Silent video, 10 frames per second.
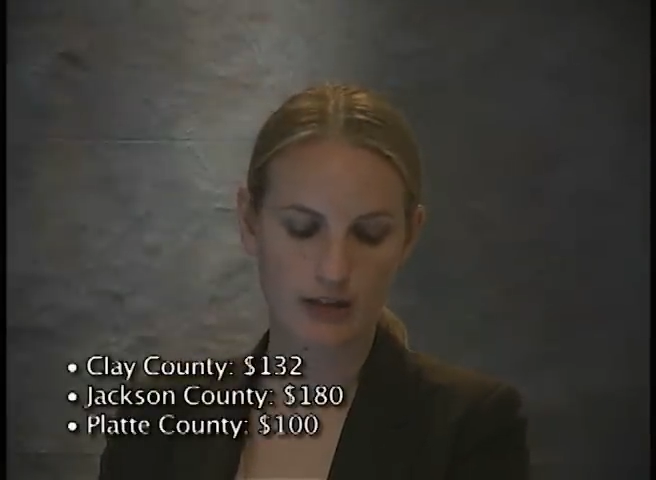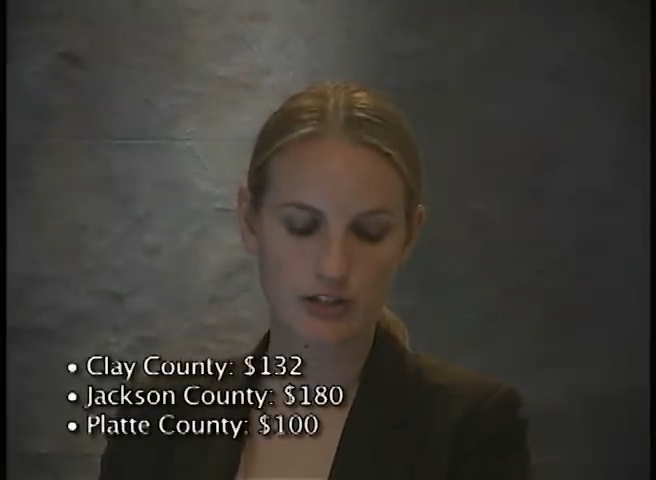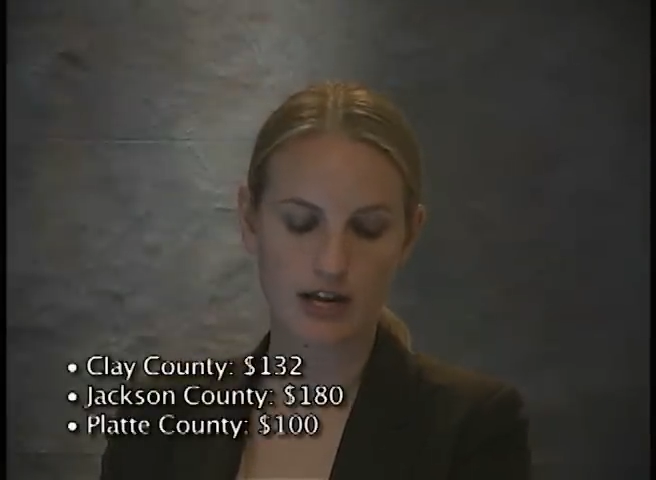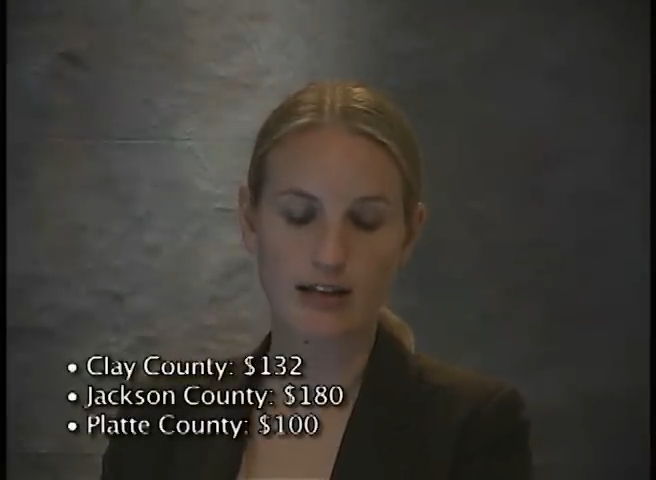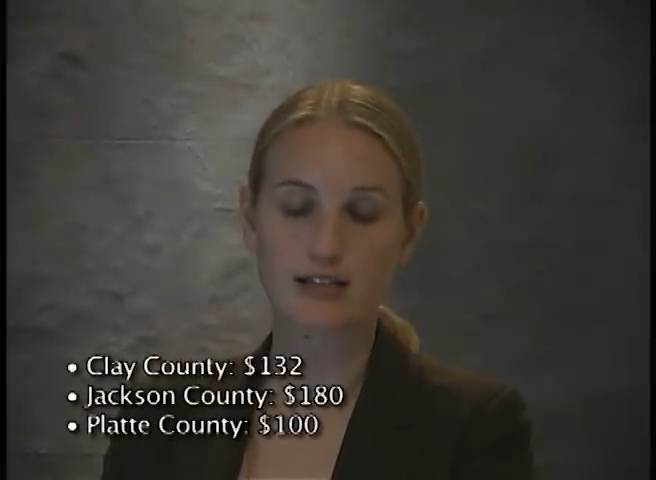
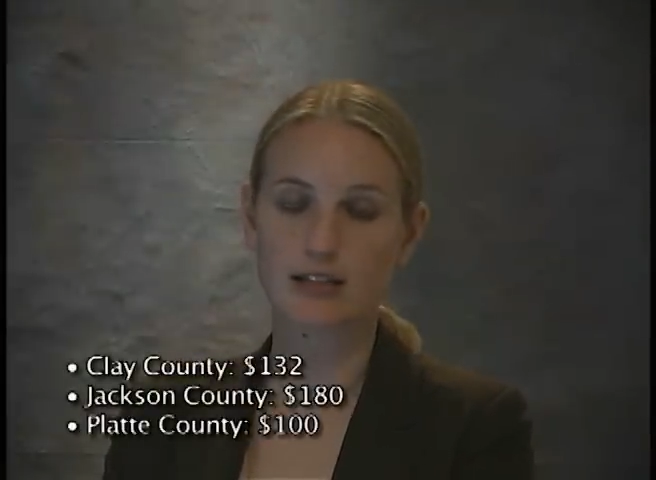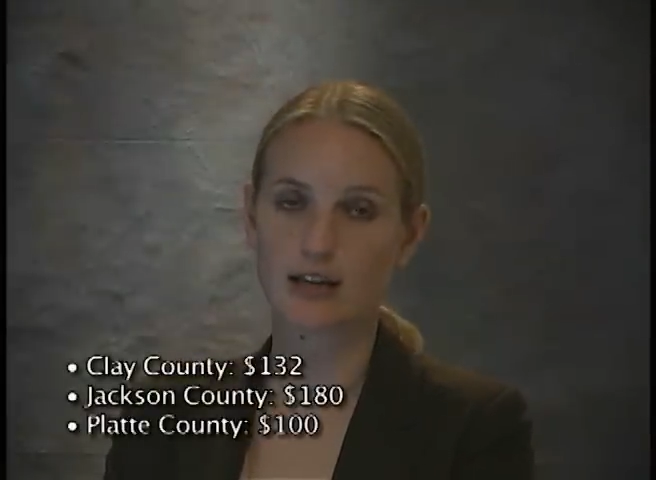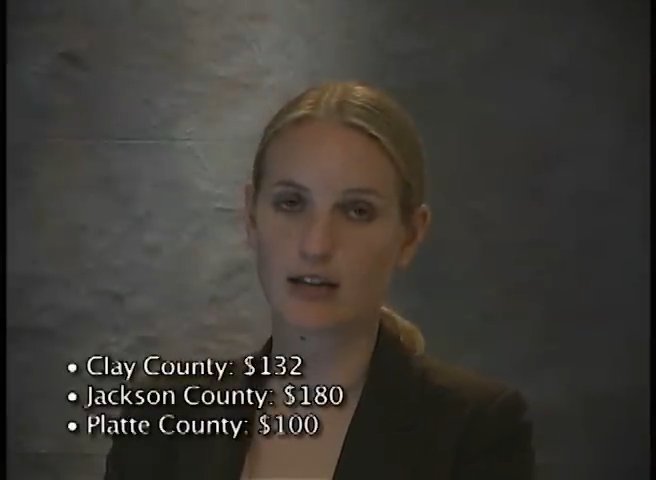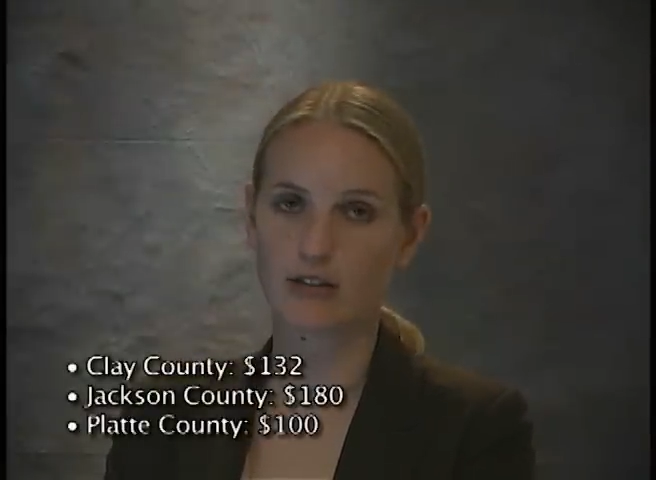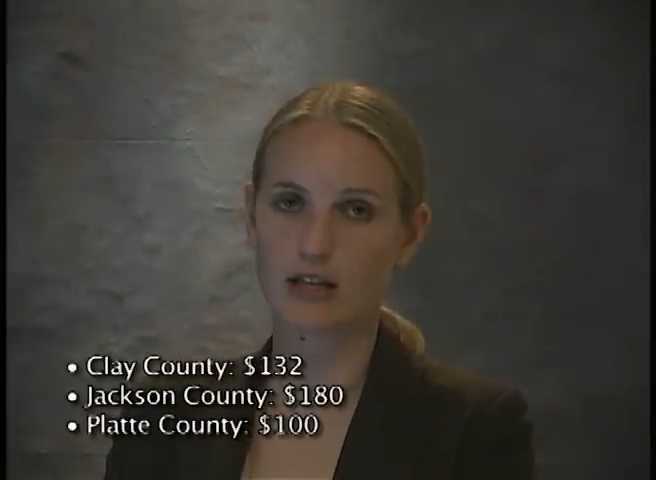Jackson
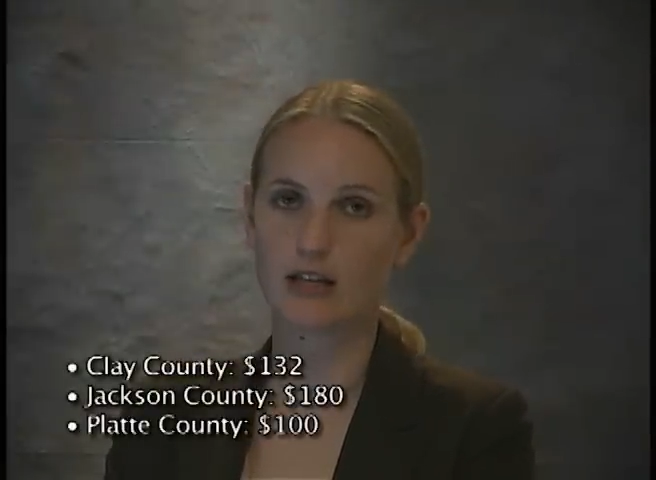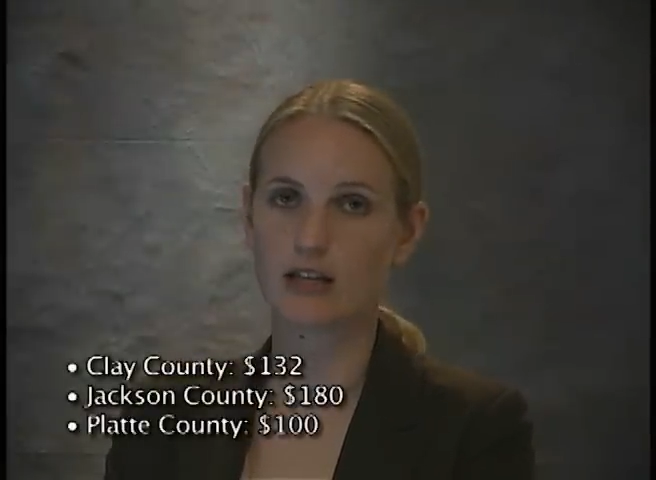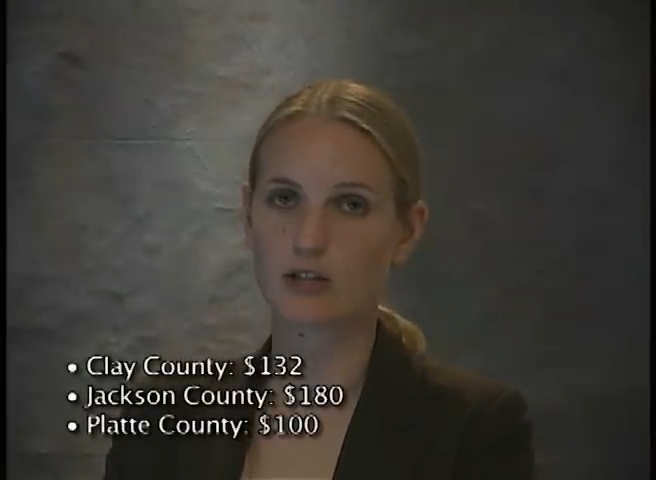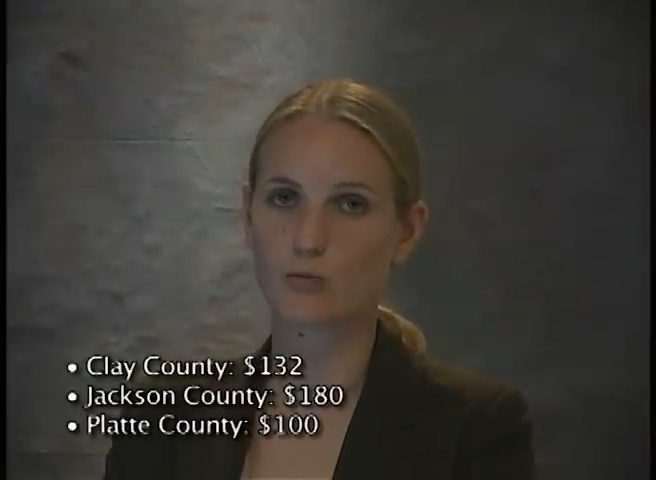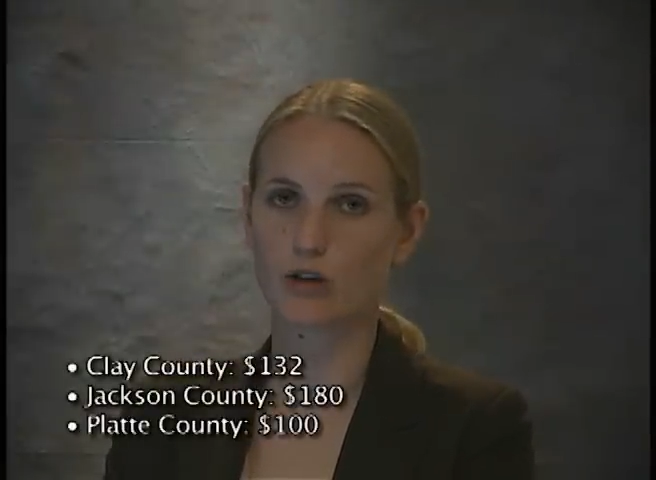County
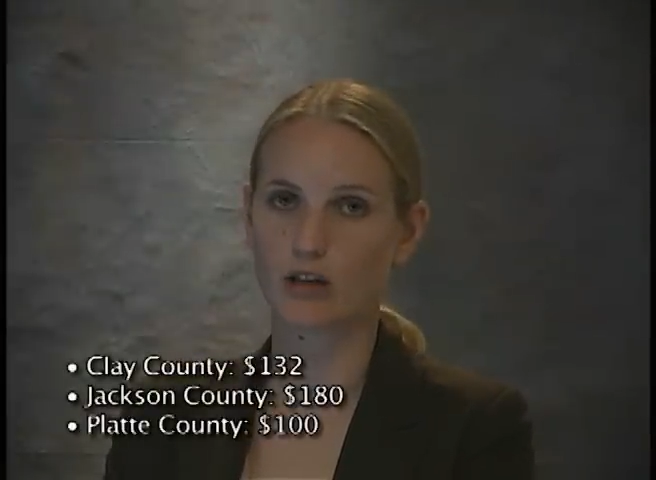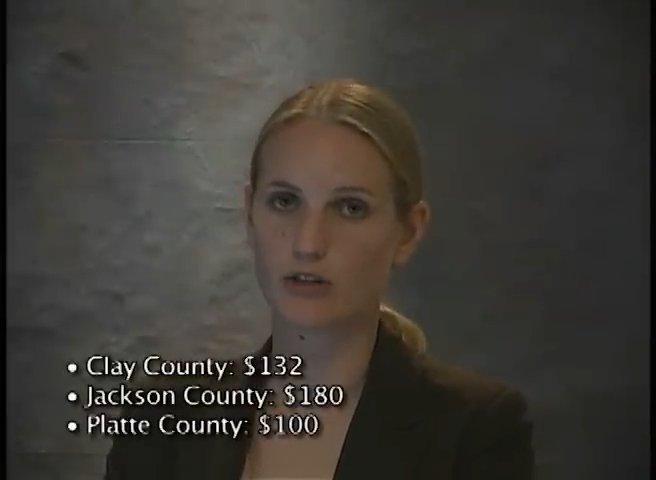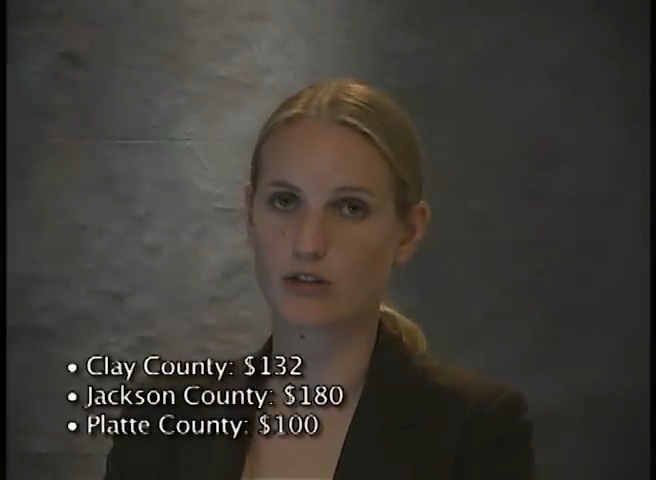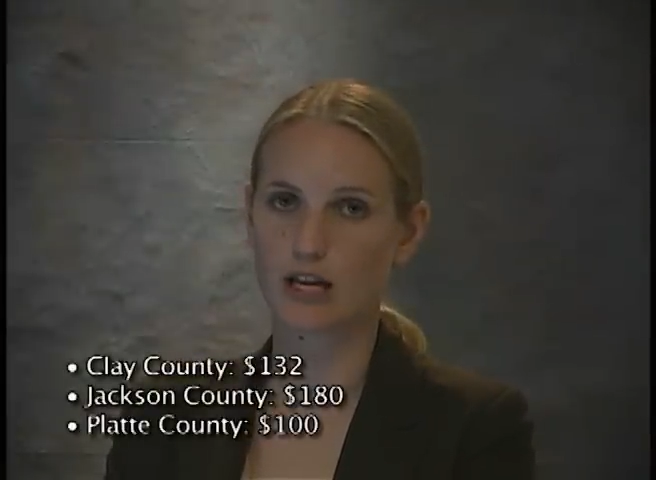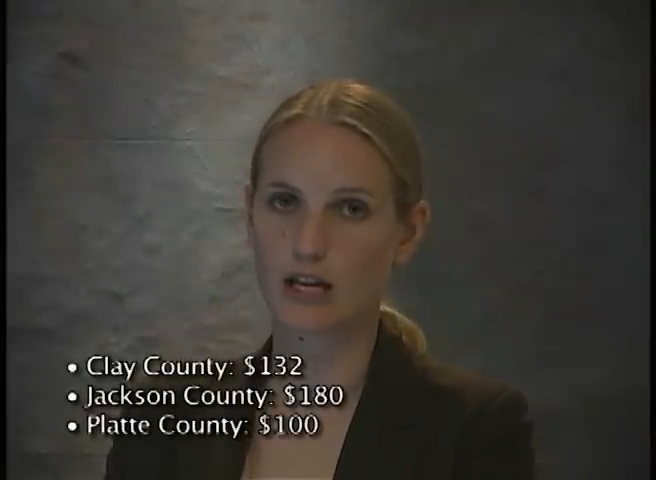is
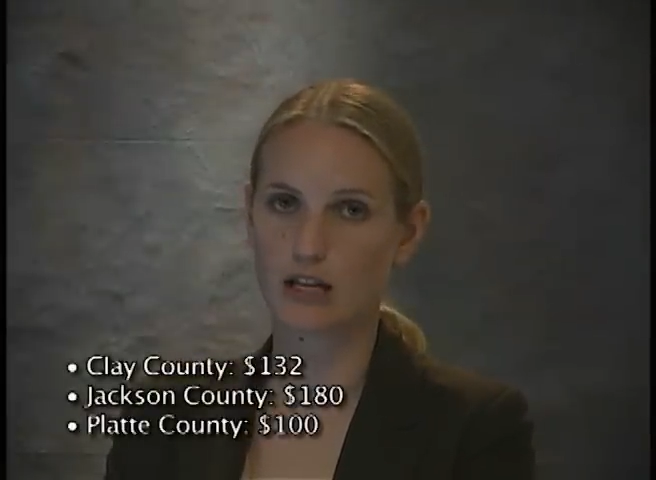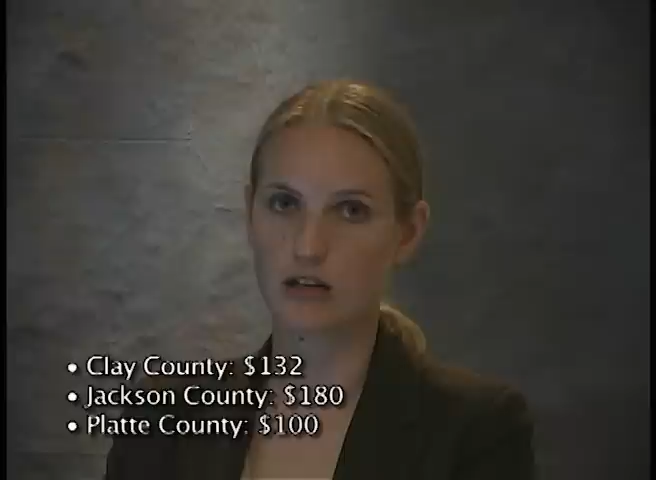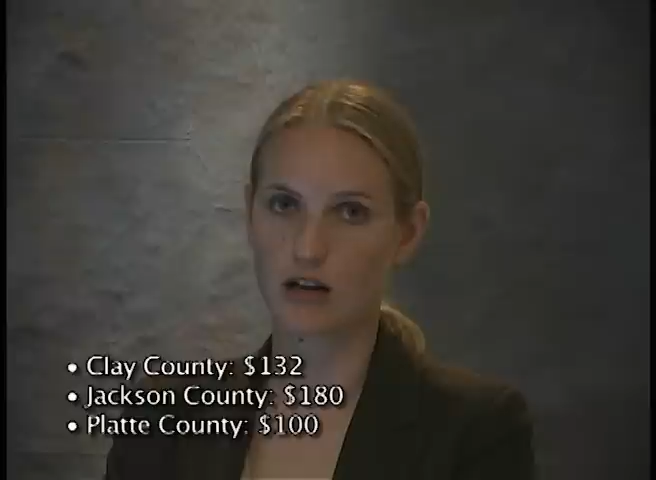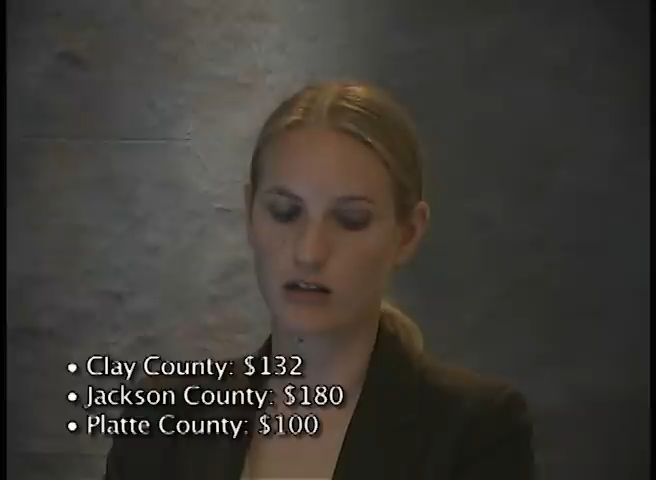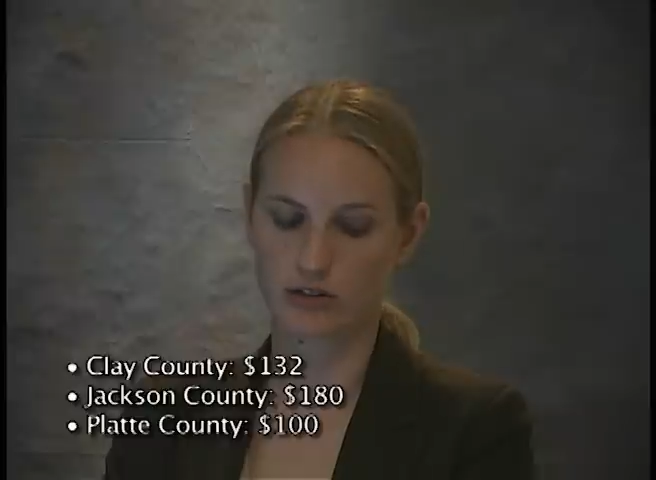
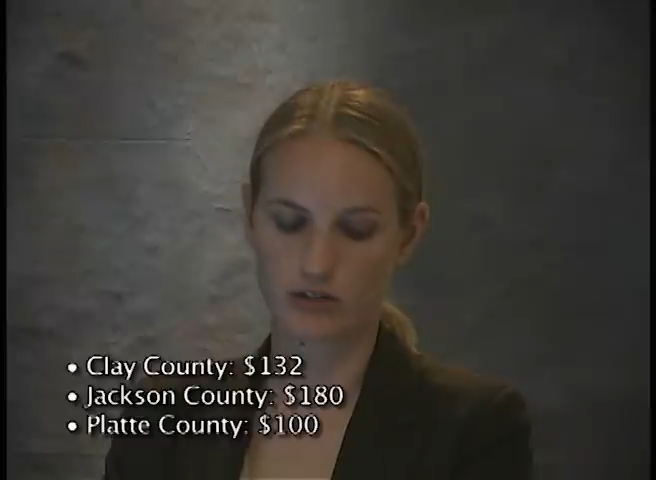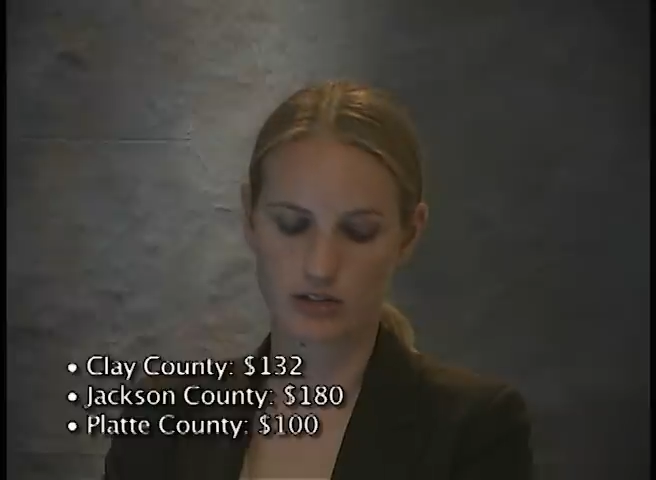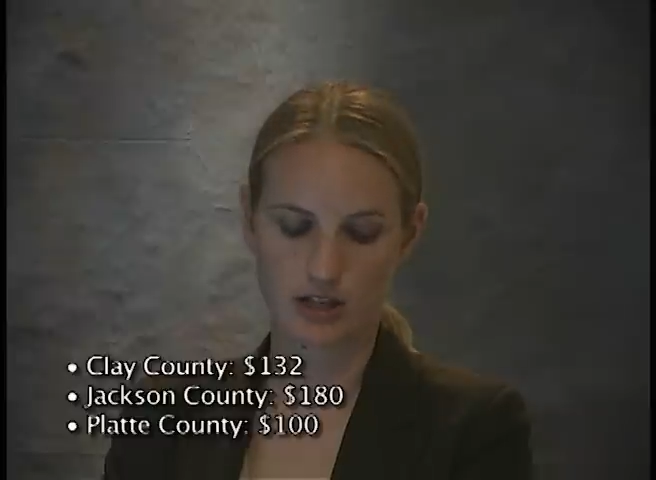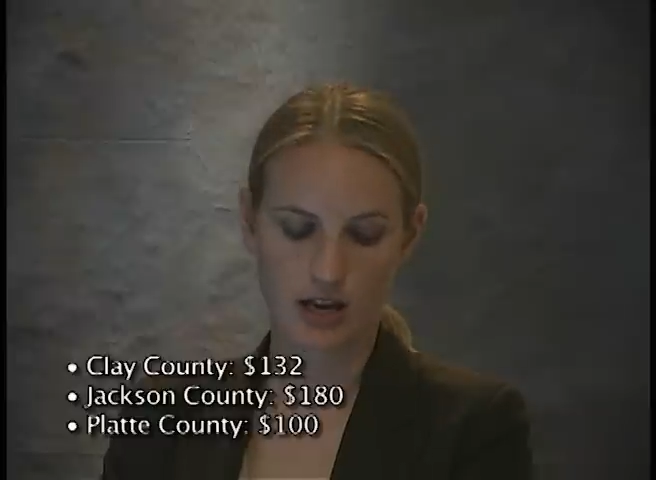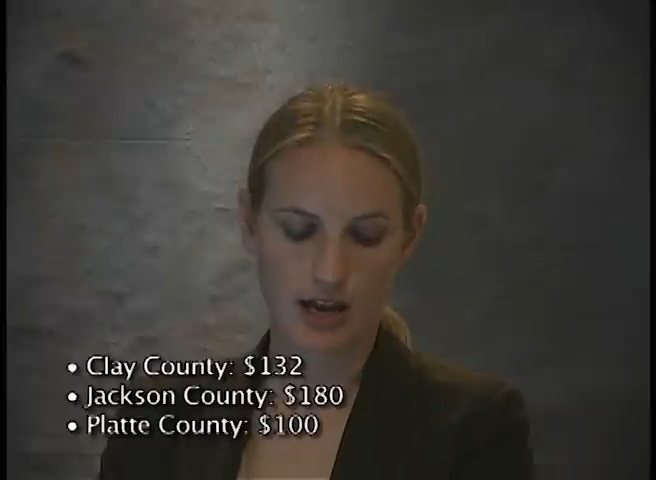$180,